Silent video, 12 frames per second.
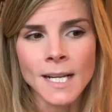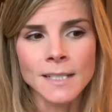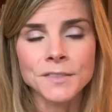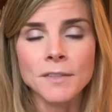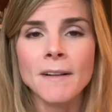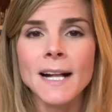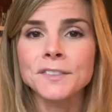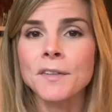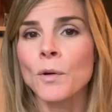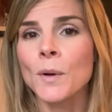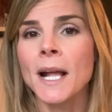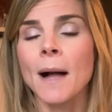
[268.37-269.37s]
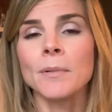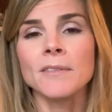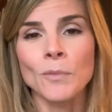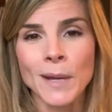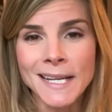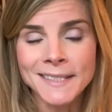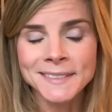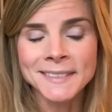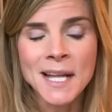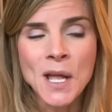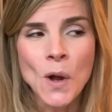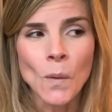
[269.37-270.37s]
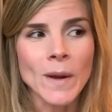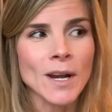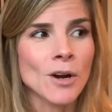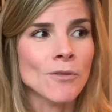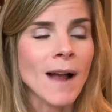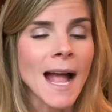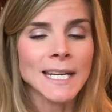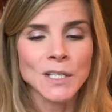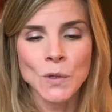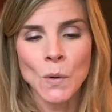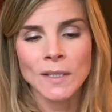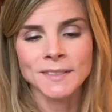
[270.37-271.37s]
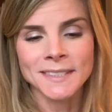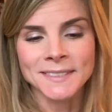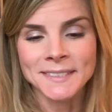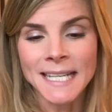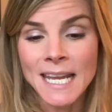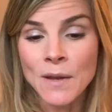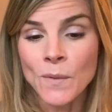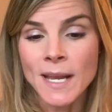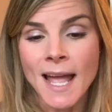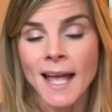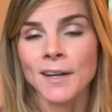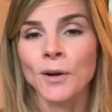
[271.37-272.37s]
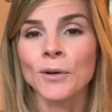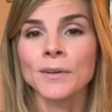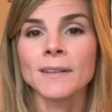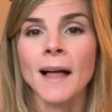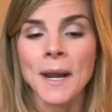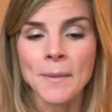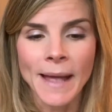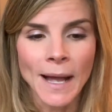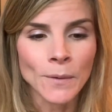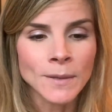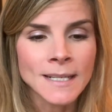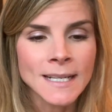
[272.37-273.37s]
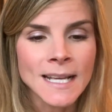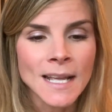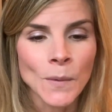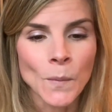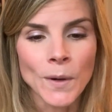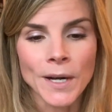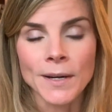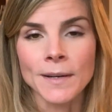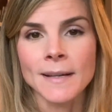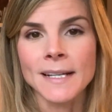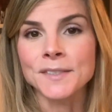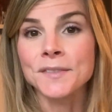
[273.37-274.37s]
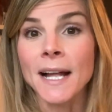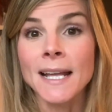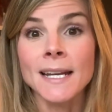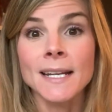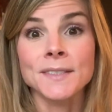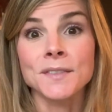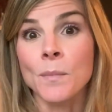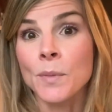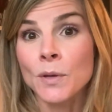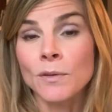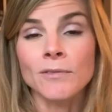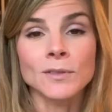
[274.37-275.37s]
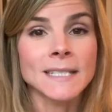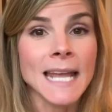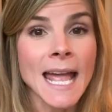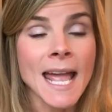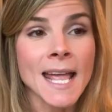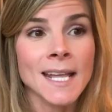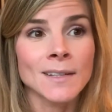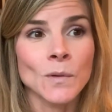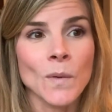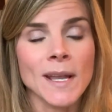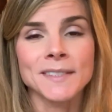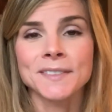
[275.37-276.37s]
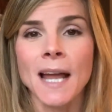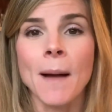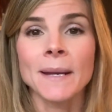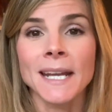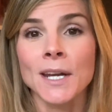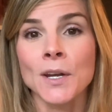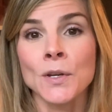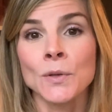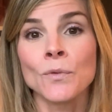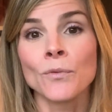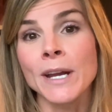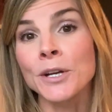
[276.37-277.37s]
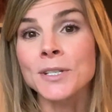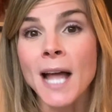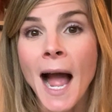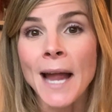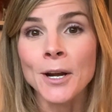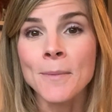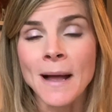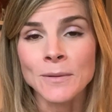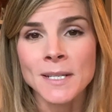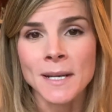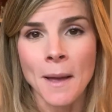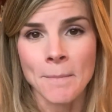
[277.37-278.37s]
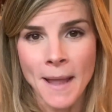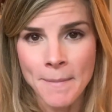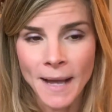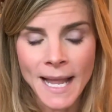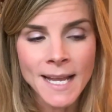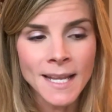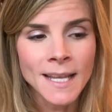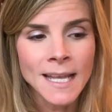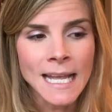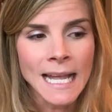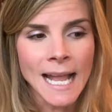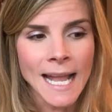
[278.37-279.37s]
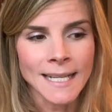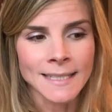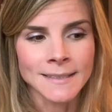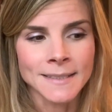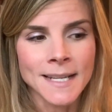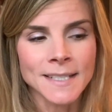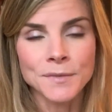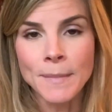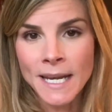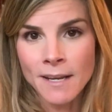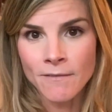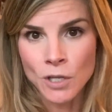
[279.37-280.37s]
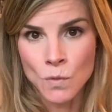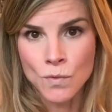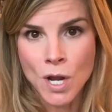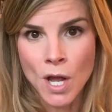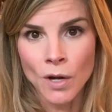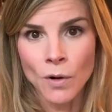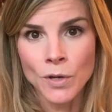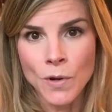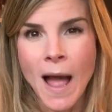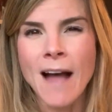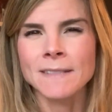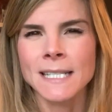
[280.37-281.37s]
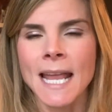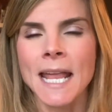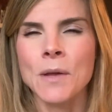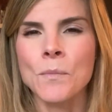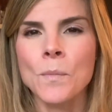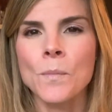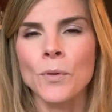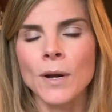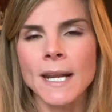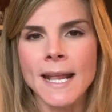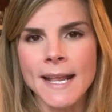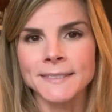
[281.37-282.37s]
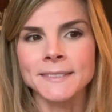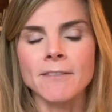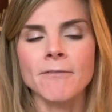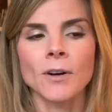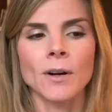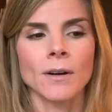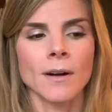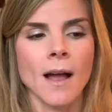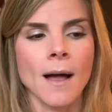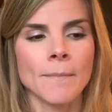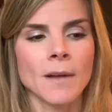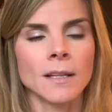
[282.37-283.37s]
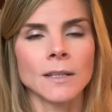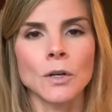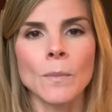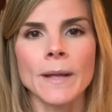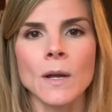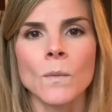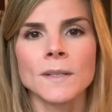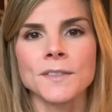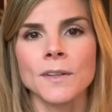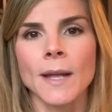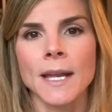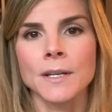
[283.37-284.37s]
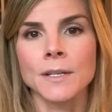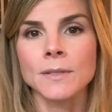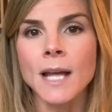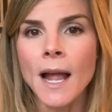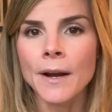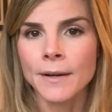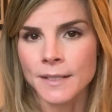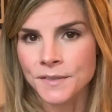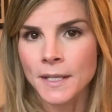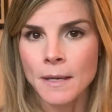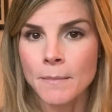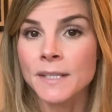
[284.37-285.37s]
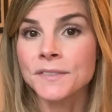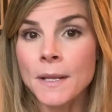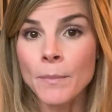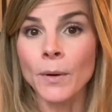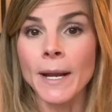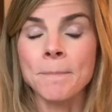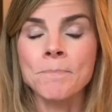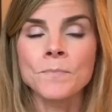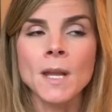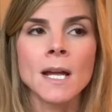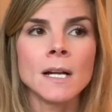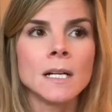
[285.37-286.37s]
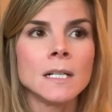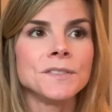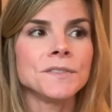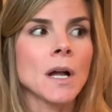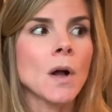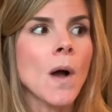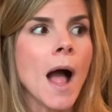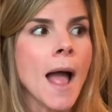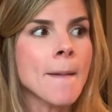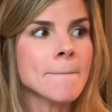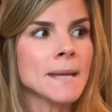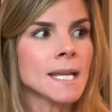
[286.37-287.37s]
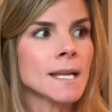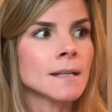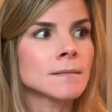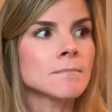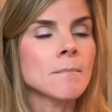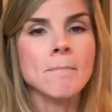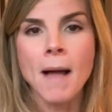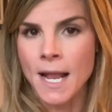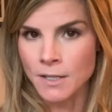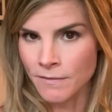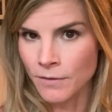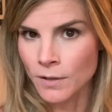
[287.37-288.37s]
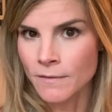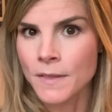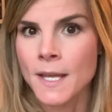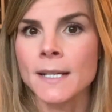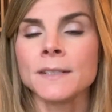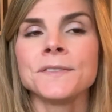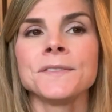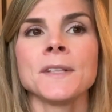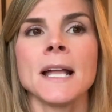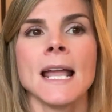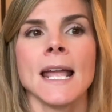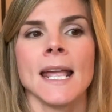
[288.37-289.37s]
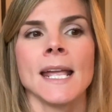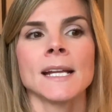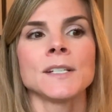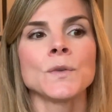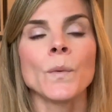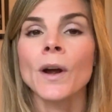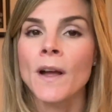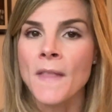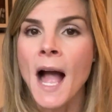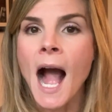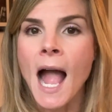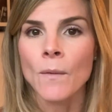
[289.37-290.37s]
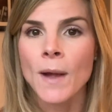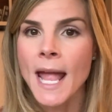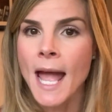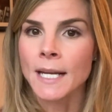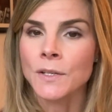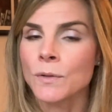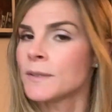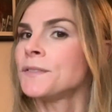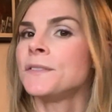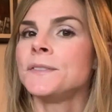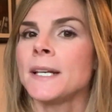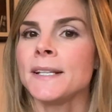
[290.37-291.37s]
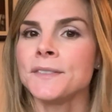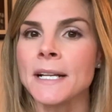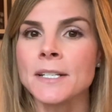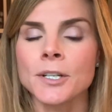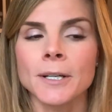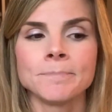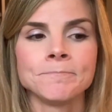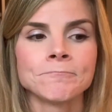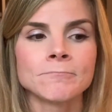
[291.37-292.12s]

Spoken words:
So fast forward a couple of weeks, we are riding towards a city we had heard a lot about. We're excited, it's a beautiful day. We stop and get a new rear tire mounted on my bike. And as many of you know, you have to take it pretty easy for a little bit once you get a new tire because it can be slippery. So I'm being mindful of this and we're on the highway heading towards the city center.